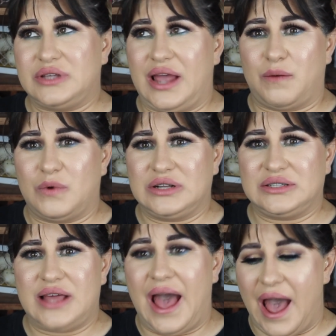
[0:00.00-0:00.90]
And once
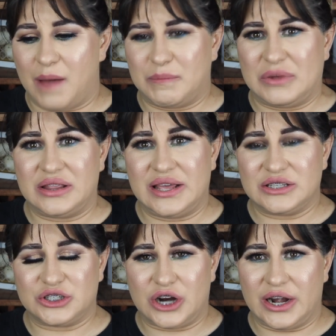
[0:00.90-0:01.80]
that happened, they
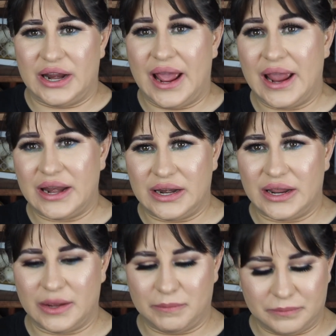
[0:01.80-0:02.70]
started hating
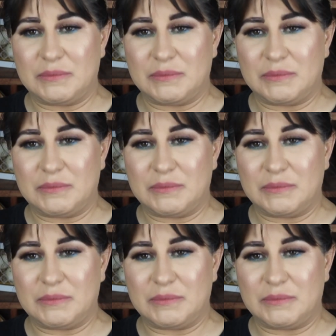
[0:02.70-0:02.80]
him.